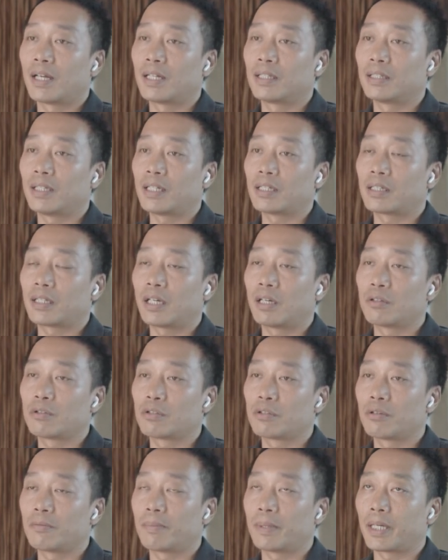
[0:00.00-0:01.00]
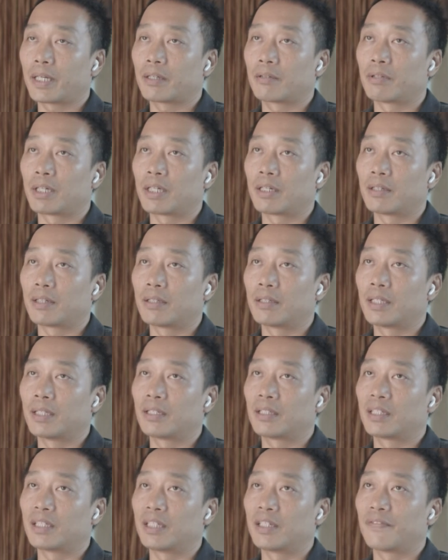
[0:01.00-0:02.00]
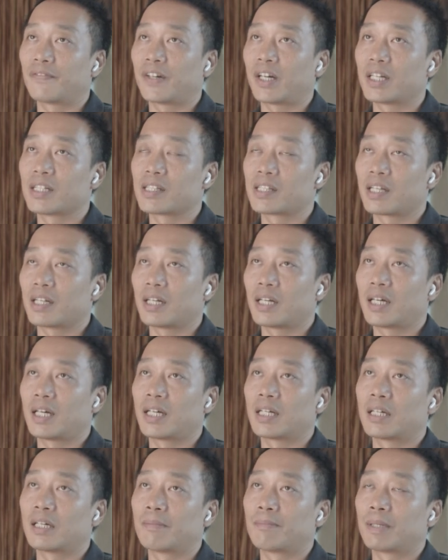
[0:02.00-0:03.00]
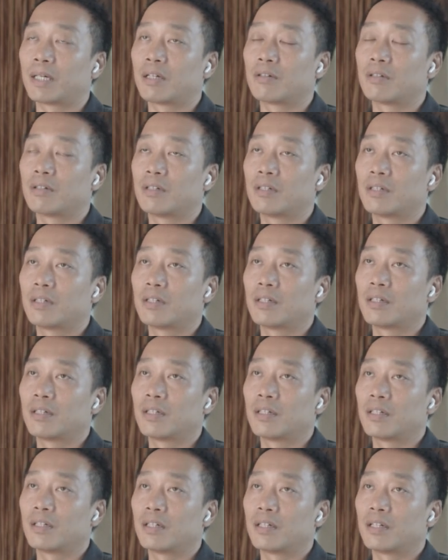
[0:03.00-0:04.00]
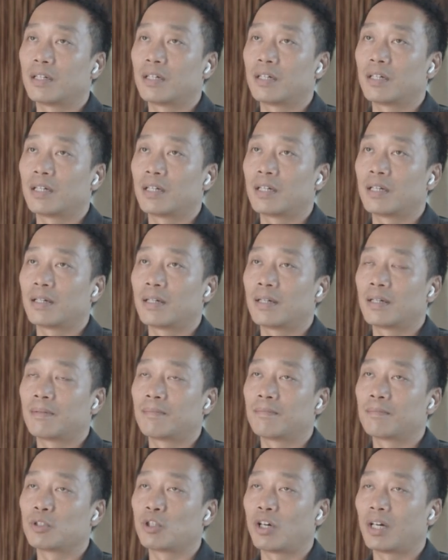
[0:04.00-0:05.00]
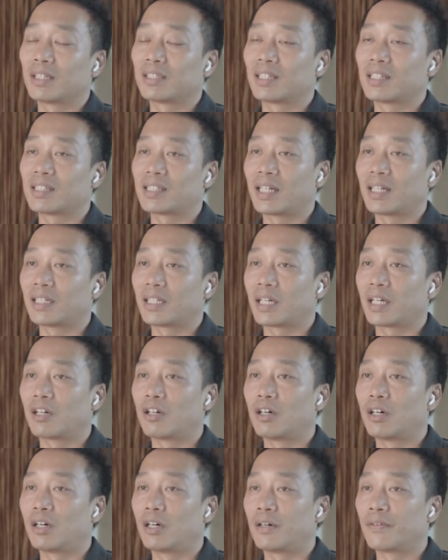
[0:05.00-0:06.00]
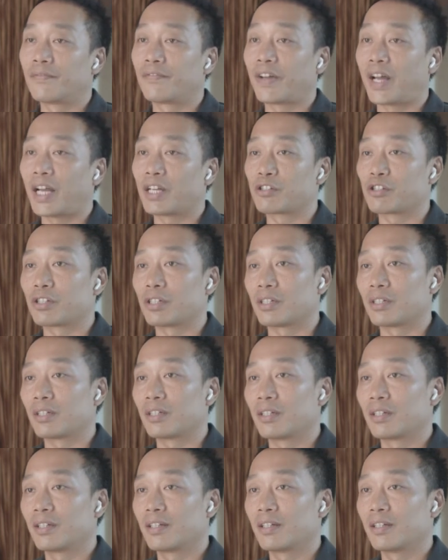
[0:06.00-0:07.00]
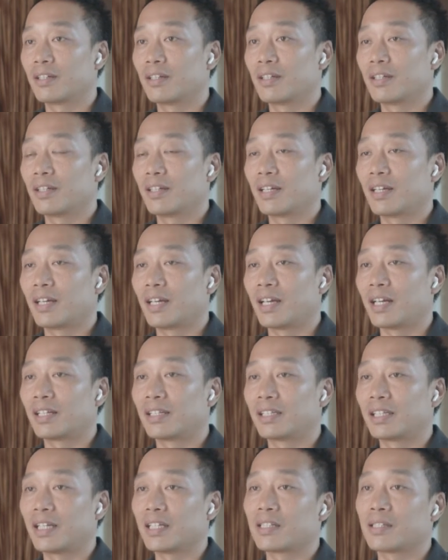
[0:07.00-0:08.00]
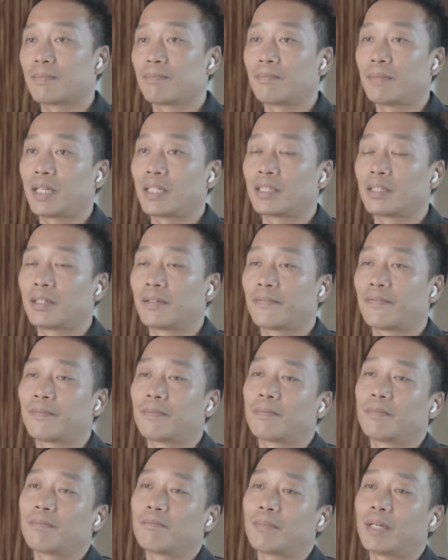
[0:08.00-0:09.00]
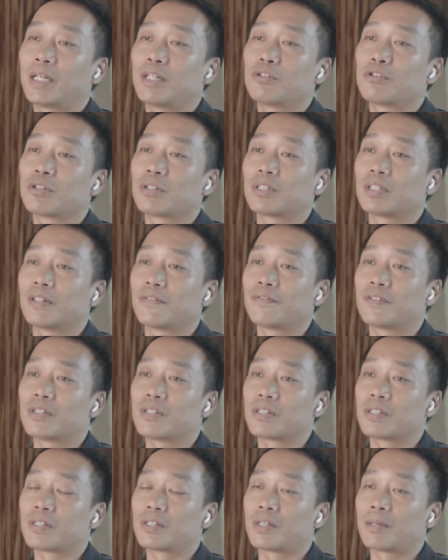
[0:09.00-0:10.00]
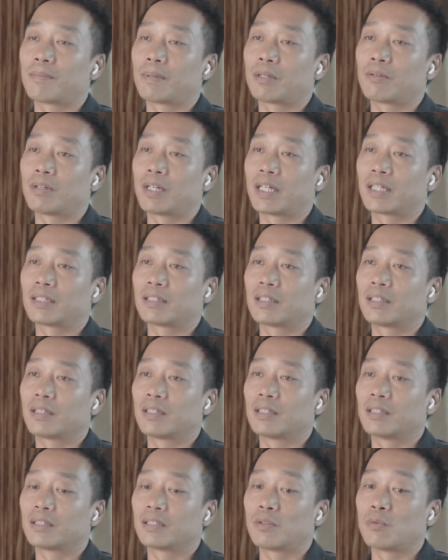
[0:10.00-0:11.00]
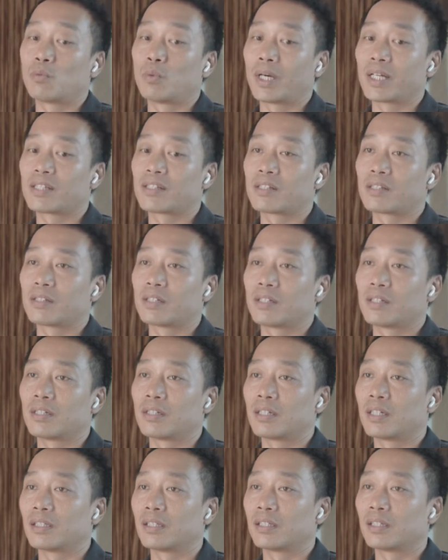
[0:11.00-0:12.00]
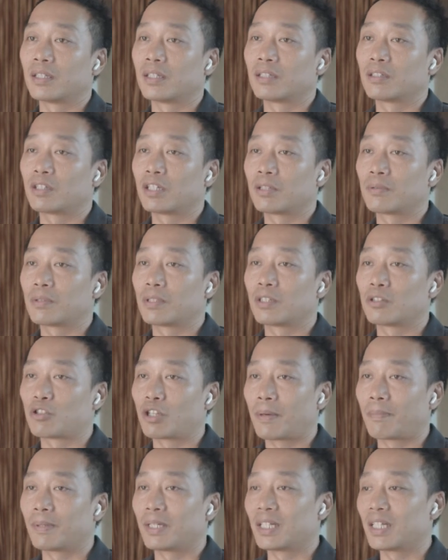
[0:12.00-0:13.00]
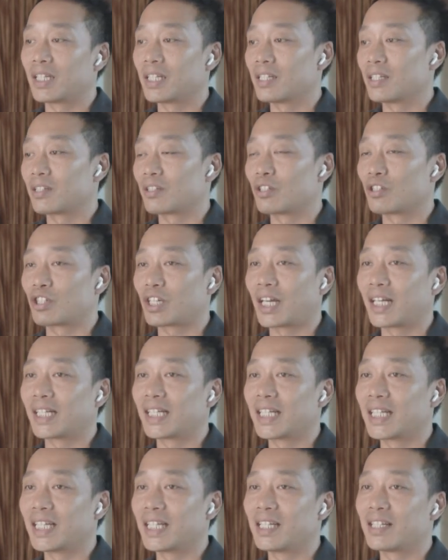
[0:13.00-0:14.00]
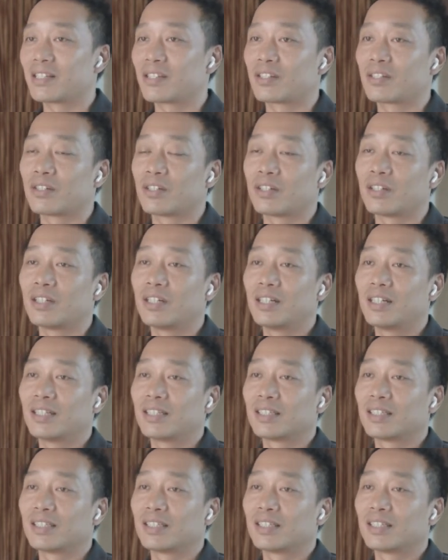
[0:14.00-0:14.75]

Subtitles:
And that cultural background, it defines a lot about your understanding on fashion. And this made the major differences about like the Western and the Japanese, the Chinese, the